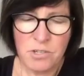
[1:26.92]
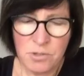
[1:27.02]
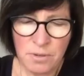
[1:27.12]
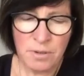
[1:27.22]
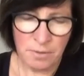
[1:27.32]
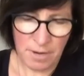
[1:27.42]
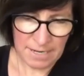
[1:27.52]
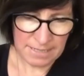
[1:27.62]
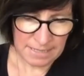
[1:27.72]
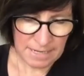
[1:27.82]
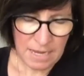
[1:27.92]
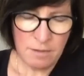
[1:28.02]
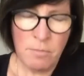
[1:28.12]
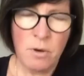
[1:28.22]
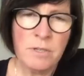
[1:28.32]
Sure, Grace.
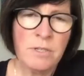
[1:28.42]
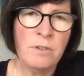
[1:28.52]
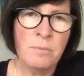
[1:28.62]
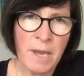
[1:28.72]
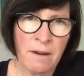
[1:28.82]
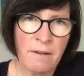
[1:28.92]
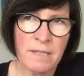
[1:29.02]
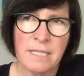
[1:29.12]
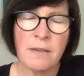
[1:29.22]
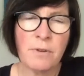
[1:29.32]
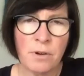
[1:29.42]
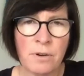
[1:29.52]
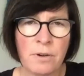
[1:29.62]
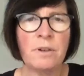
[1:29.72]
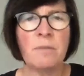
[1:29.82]
Most new parents have
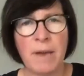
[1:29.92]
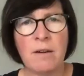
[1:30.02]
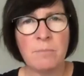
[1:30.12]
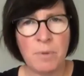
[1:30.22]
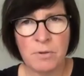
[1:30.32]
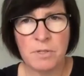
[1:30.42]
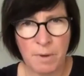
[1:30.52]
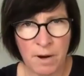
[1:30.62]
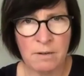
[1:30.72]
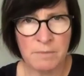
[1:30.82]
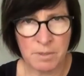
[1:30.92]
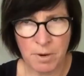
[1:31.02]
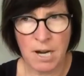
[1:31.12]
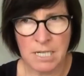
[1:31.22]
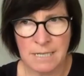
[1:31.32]
heard about postpartum
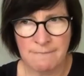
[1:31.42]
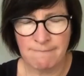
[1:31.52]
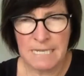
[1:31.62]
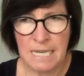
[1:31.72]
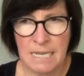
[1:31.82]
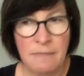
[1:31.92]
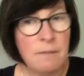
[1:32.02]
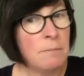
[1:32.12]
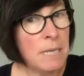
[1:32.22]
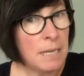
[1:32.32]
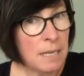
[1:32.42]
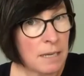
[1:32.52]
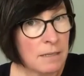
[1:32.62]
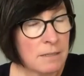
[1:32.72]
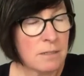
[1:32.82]
depression. The media
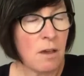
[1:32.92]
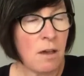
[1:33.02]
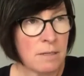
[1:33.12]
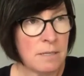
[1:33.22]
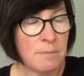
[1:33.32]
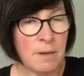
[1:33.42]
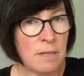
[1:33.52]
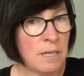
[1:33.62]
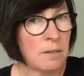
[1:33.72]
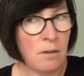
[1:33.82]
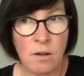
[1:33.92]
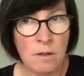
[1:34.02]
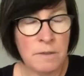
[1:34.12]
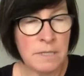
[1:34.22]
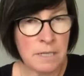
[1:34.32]
talks about it all
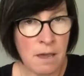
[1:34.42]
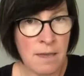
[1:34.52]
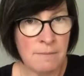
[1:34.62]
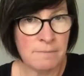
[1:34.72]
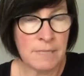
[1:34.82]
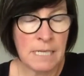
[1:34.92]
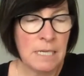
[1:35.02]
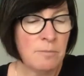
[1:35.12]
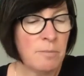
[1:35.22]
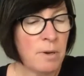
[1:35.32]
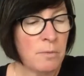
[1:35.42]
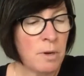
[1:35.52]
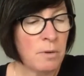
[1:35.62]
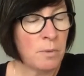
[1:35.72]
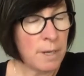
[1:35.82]
the time. But
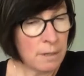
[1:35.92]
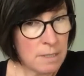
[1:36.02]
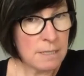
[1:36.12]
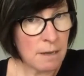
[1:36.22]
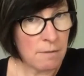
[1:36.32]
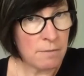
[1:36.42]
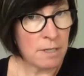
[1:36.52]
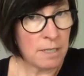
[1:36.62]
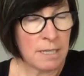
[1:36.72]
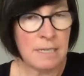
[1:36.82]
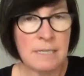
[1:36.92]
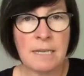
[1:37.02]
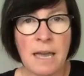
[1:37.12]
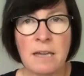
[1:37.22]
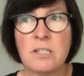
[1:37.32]
what we're discovering is that
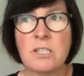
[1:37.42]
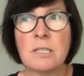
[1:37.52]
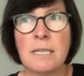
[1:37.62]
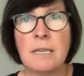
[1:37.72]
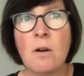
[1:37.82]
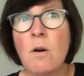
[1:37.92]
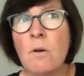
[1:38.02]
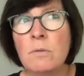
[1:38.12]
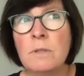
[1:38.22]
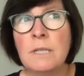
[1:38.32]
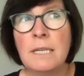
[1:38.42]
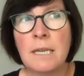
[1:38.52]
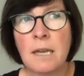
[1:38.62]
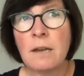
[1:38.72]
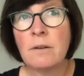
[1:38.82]
actually only
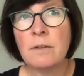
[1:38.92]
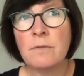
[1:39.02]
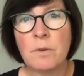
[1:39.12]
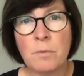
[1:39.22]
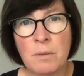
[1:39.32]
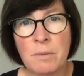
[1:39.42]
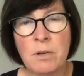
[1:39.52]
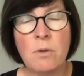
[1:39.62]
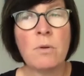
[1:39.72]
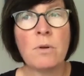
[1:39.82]
caring for women or